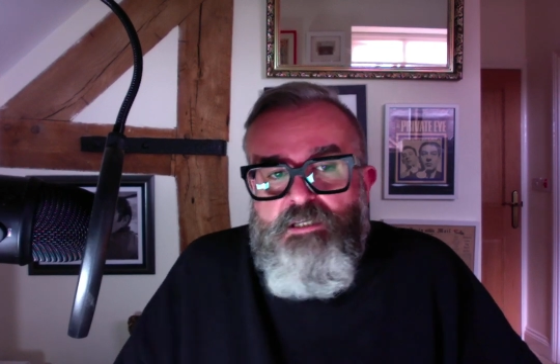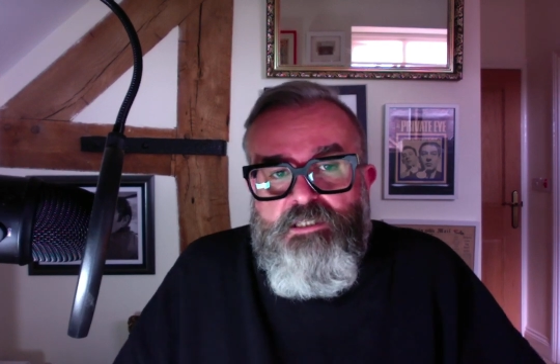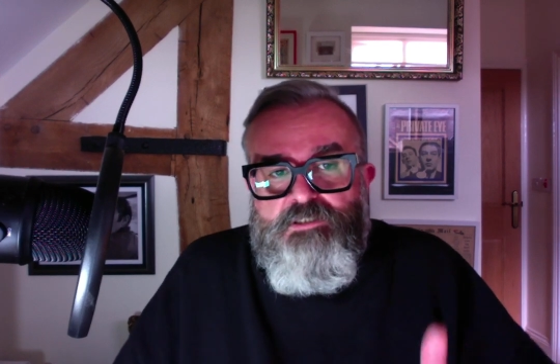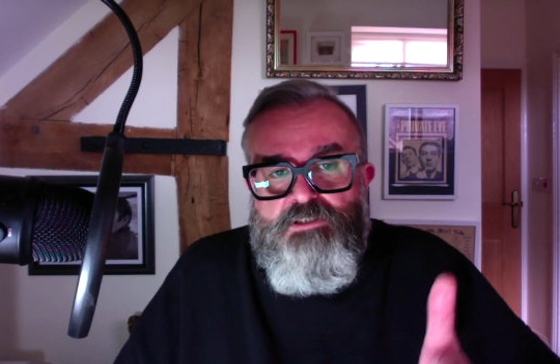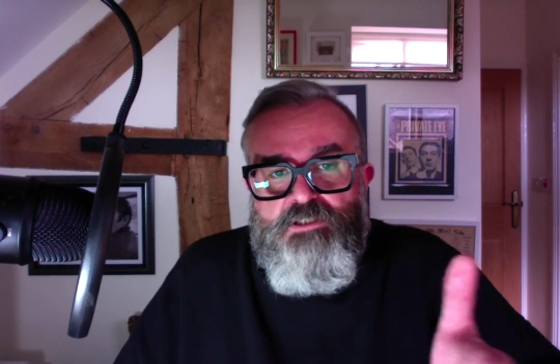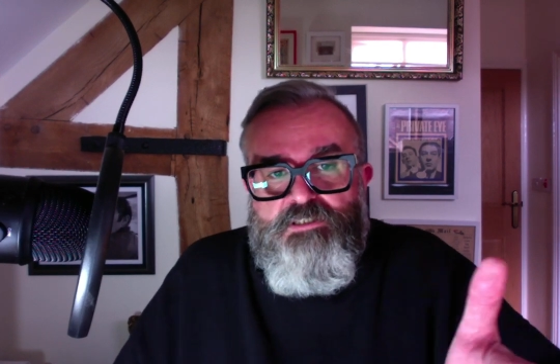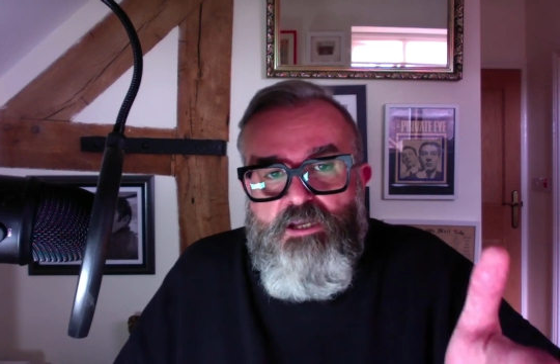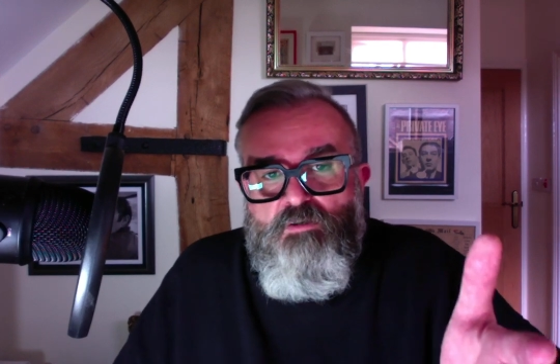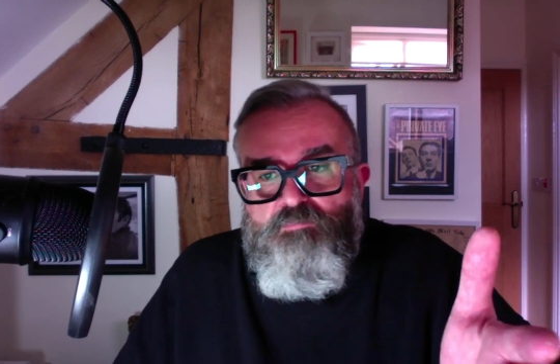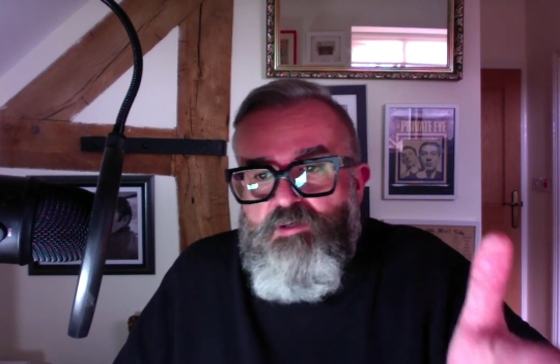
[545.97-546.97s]
It's just
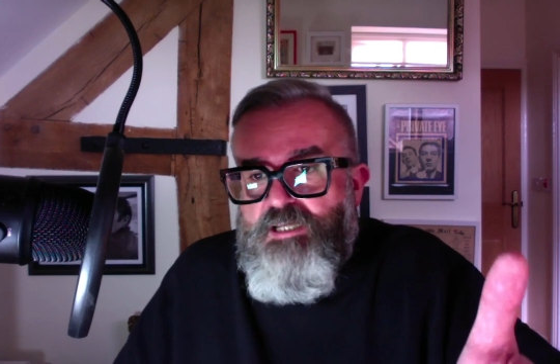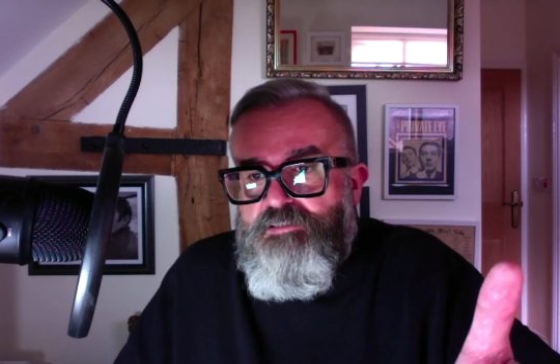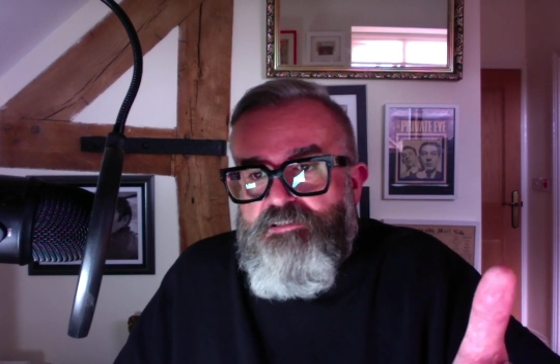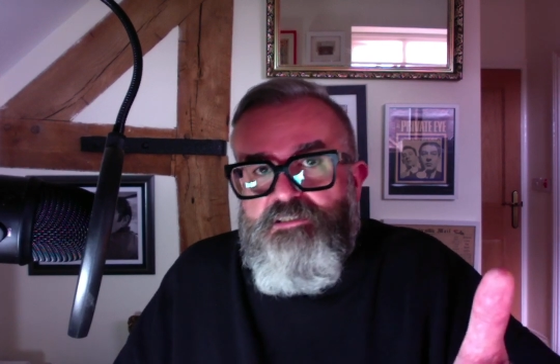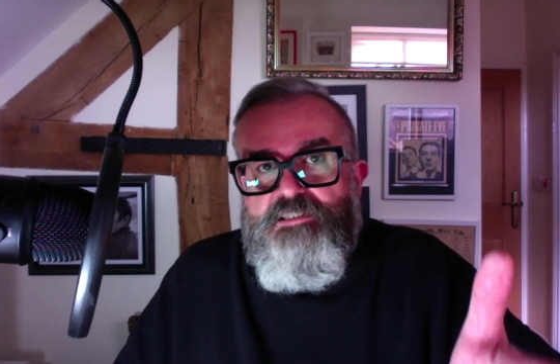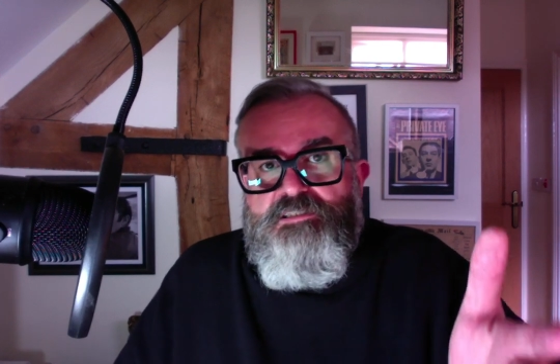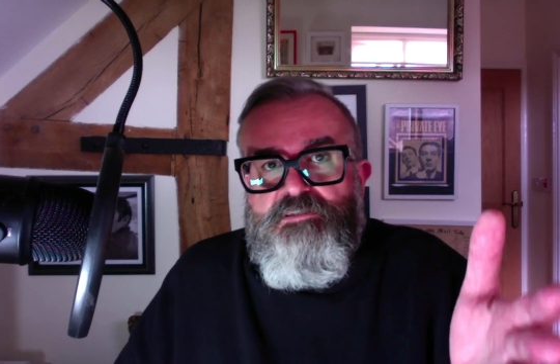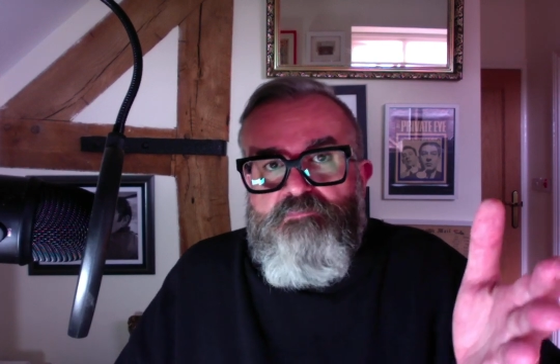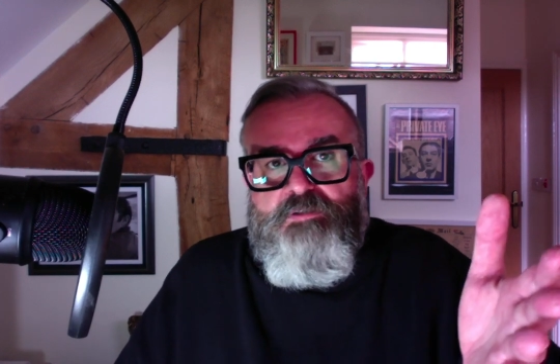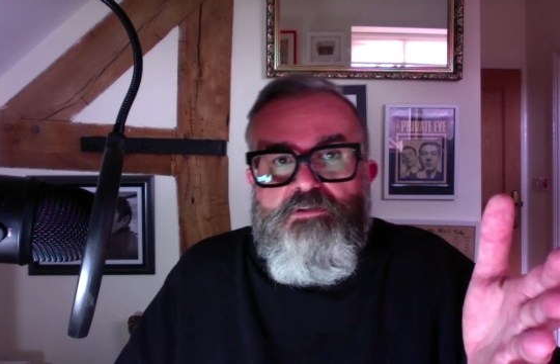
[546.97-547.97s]
how I'm reacting to this,
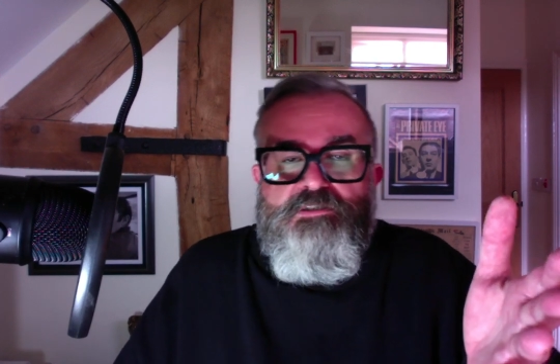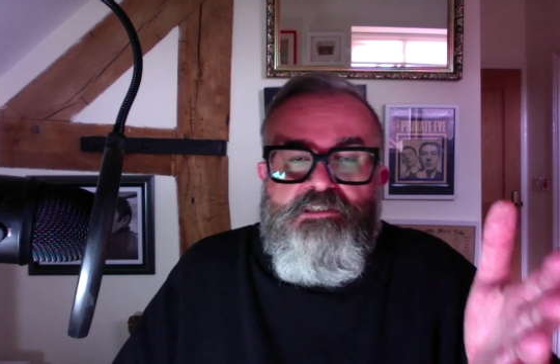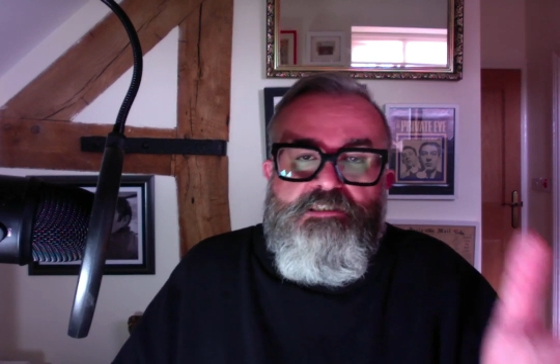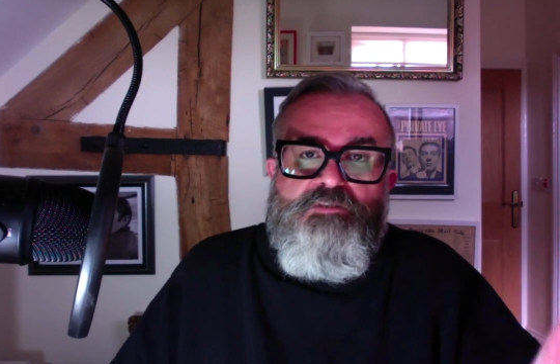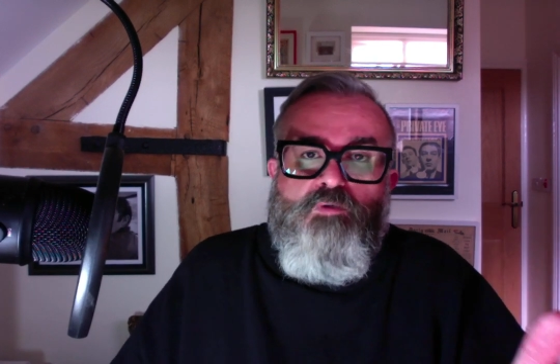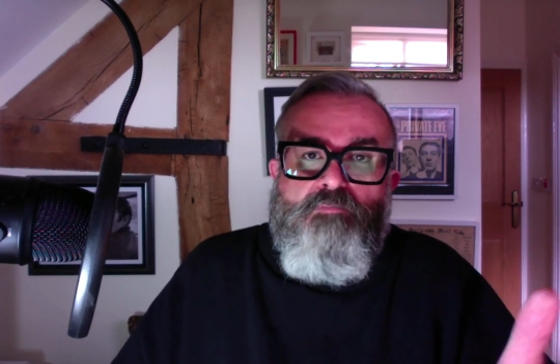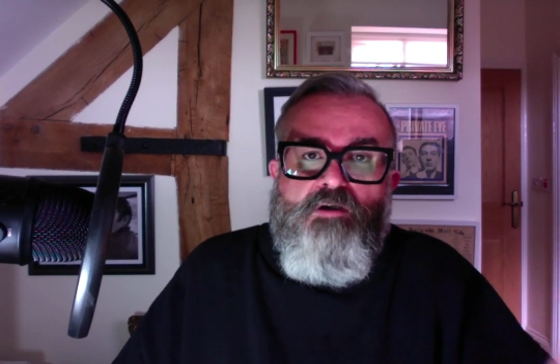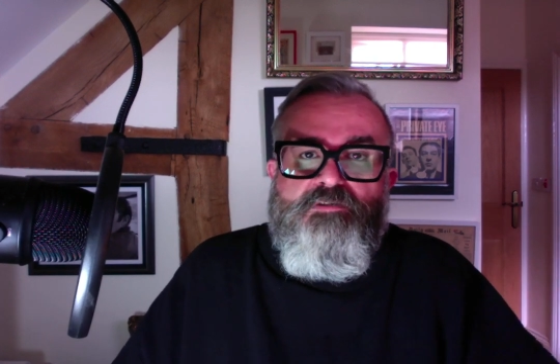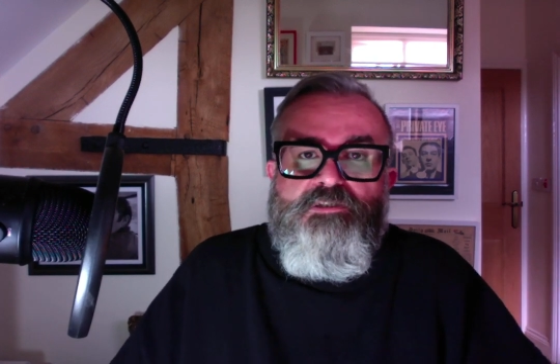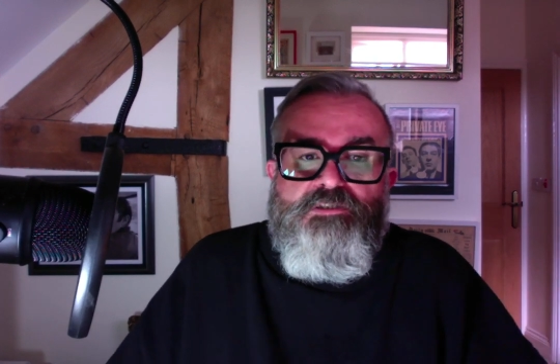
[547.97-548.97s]
because this is what
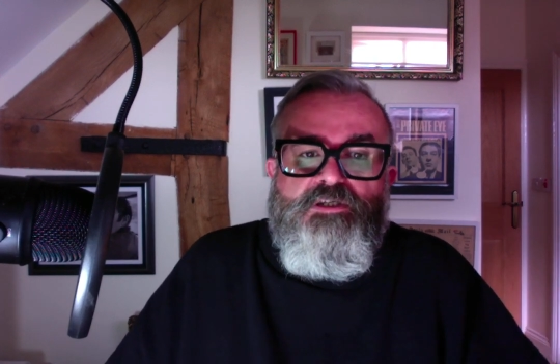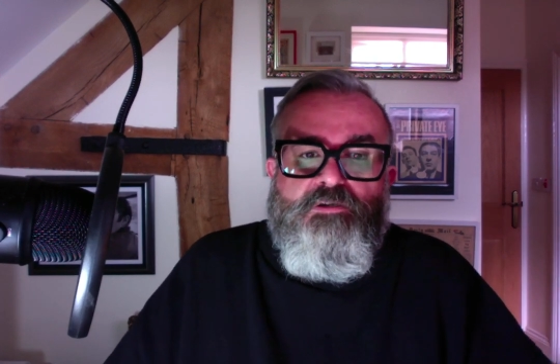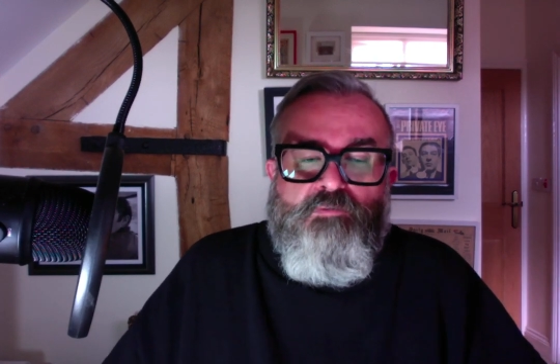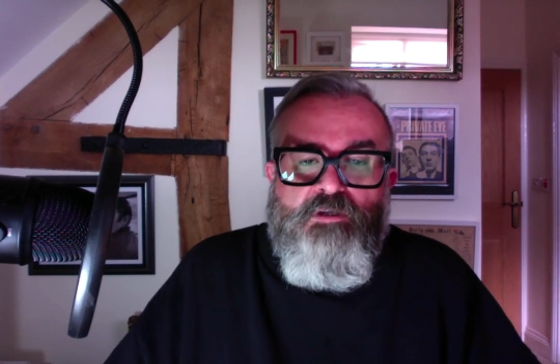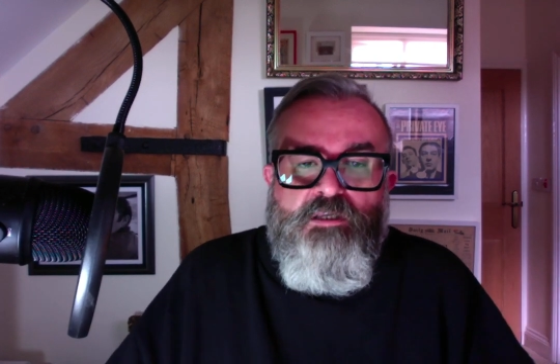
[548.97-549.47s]
Marxists do.